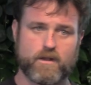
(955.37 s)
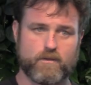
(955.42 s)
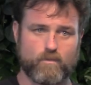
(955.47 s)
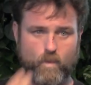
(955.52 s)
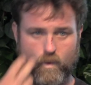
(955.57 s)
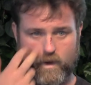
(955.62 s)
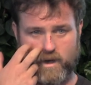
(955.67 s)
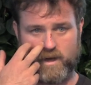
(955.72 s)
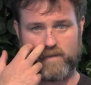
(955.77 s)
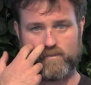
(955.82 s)

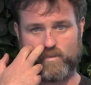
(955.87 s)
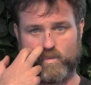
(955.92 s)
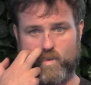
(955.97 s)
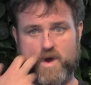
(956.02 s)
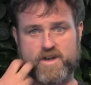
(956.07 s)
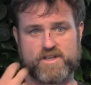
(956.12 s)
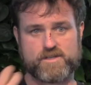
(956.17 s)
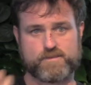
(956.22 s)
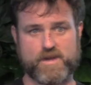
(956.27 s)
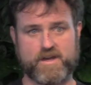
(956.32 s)

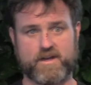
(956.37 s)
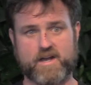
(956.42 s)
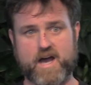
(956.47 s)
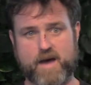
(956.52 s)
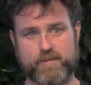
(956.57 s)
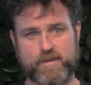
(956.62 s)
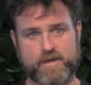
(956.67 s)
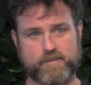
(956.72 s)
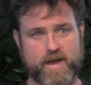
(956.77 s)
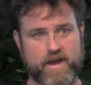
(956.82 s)
what is being
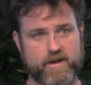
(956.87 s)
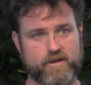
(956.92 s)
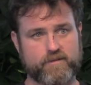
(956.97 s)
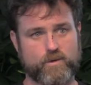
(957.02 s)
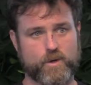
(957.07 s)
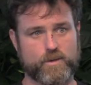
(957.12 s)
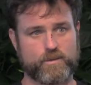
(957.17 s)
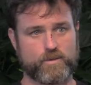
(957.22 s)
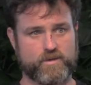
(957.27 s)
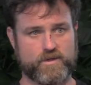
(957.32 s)
copied back and
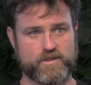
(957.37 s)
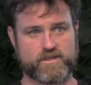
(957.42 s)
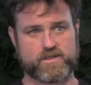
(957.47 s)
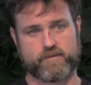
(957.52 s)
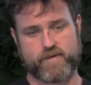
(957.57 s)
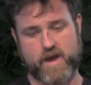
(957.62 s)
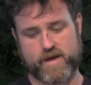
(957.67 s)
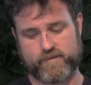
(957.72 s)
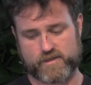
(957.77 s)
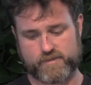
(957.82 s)
forth between
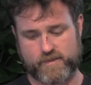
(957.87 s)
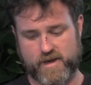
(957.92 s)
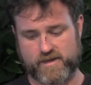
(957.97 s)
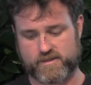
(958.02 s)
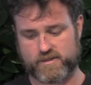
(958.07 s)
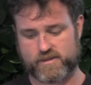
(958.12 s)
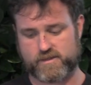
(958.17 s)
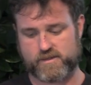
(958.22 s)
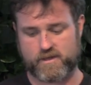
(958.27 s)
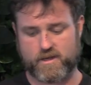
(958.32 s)
survivor
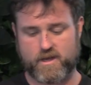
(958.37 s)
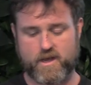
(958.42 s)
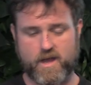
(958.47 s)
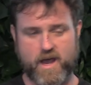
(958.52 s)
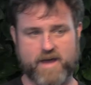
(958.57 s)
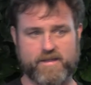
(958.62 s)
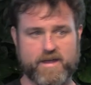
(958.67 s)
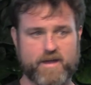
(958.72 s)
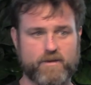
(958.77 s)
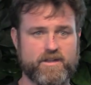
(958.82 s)
spaces,
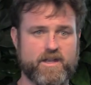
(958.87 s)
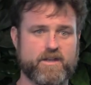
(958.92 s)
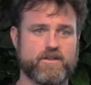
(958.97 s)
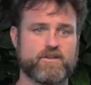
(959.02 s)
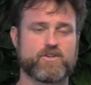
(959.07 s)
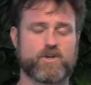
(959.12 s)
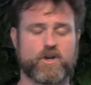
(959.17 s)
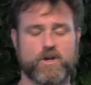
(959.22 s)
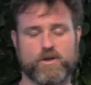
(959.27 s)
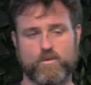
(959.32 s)
and then
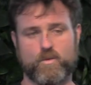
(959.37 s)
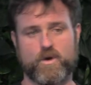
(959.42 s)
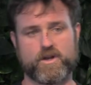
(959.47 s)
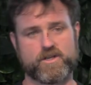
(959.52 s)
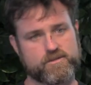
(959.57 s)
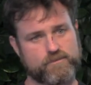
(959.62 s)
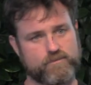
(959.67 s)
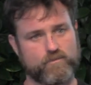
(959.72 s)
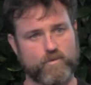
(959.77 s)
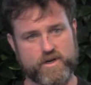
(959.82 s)
in turn what
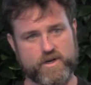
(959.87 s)
is